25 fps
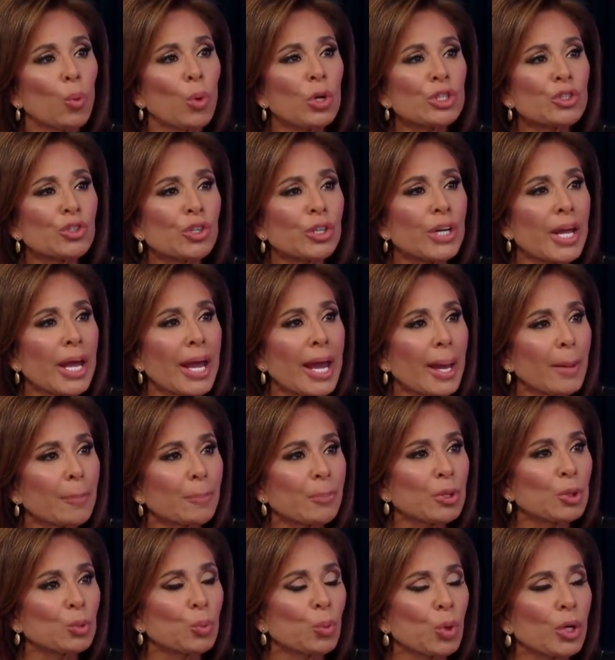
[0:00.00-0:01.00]
What's going to
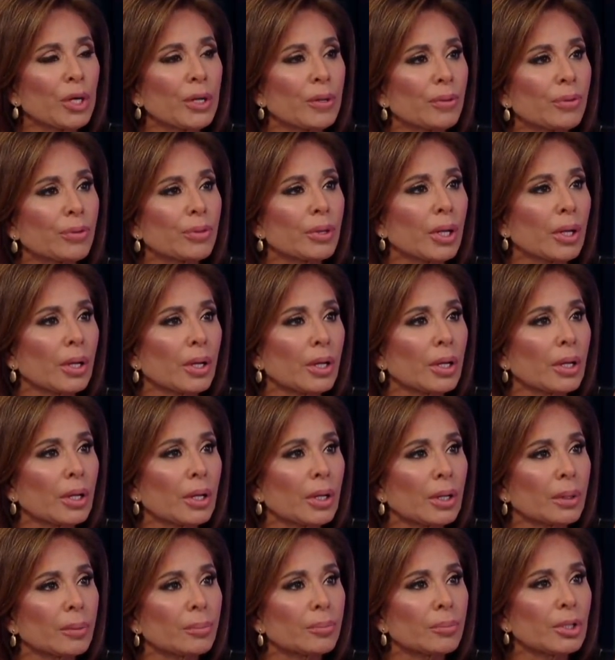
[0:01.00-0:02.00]
happen with,
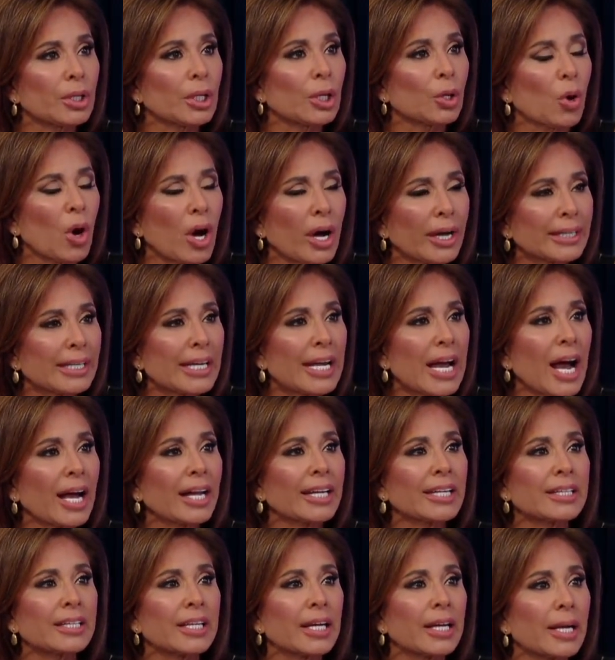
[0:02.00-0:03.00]
Heidi
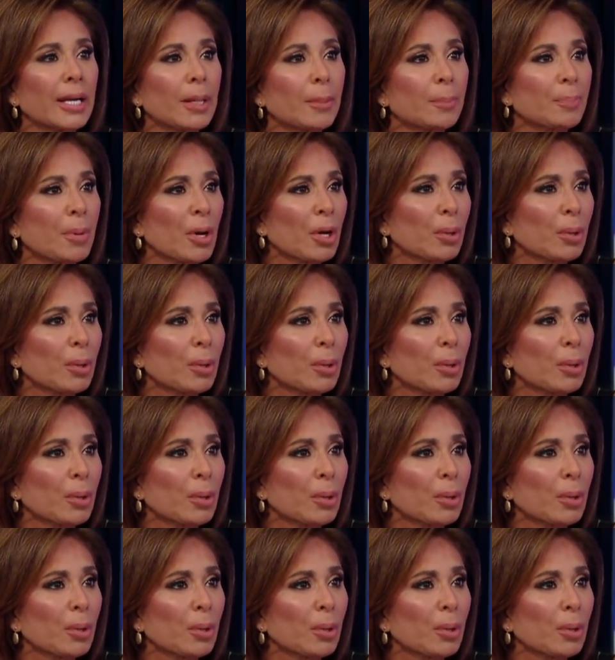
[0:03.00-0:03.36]
Heitkamp,